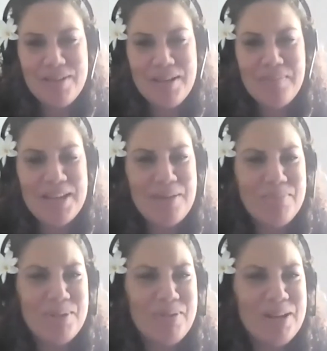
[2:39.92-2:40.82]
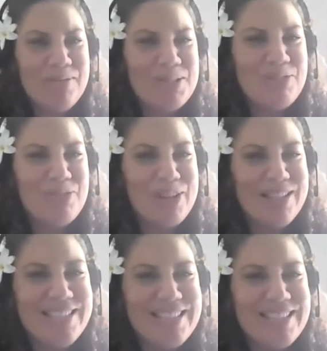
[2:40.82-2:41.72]
he met up with one of his
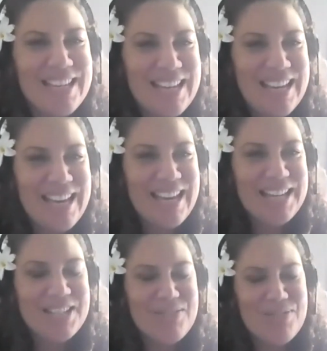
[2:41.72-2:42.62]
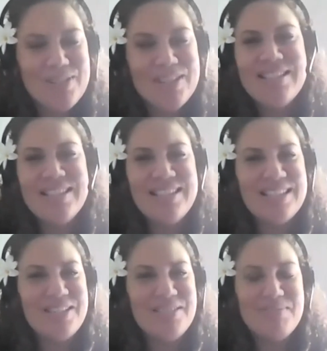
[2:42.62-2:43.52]
friends and his friend said
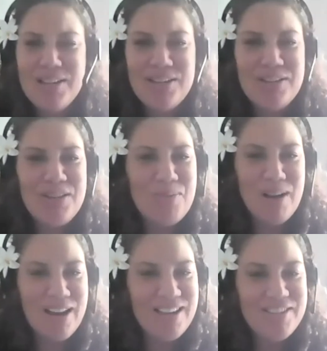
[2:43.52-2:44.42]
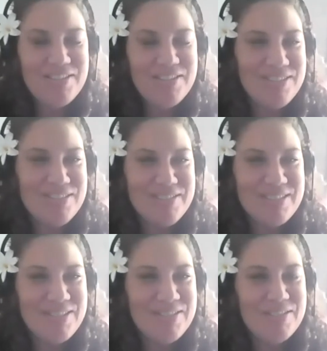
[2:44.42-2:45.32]
to him, you know, why are
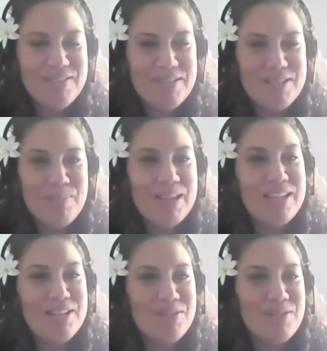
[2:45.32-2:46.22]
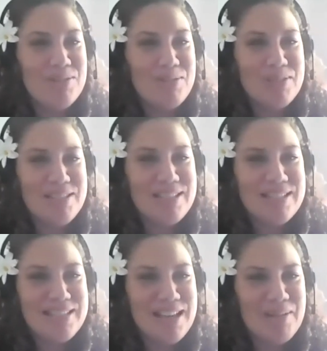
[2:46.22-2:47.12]
you speaking to your daughter
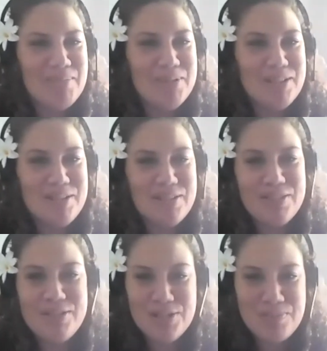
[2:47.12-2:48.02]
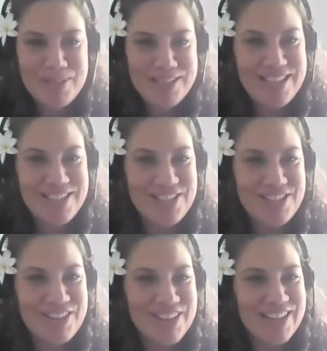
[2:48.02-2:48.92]
in Samoan? You know, you should be
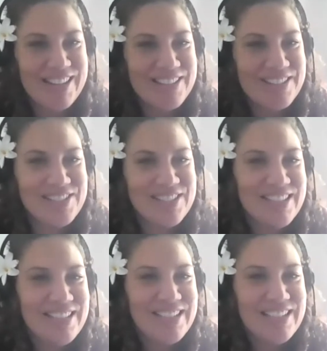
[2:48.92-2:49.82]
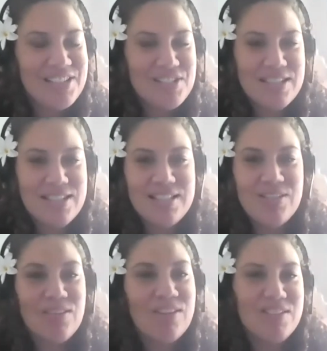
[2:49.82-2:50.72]
teaching her English.
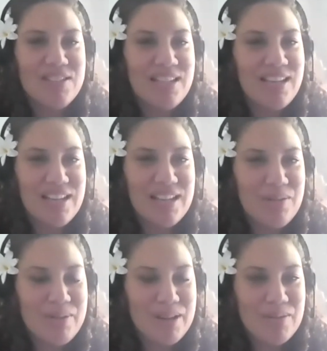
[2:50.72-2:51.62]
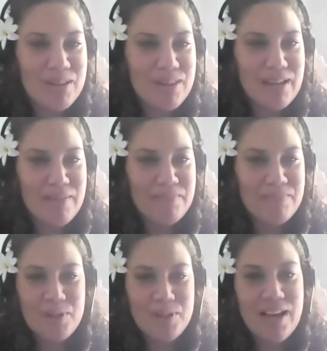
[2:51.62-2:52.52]
She's not going to get anywhere
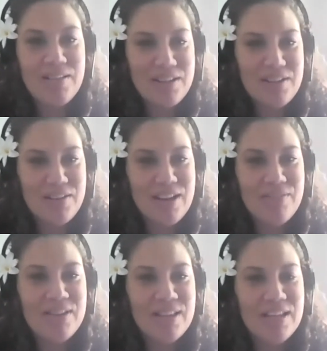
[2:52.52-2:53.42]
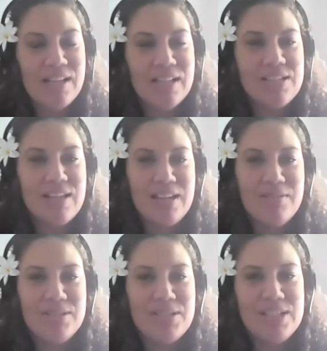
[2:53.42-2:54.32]
without, you know, having the English
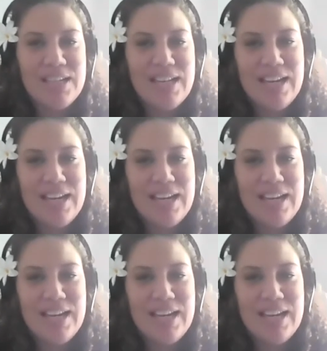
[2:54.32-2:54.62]
language.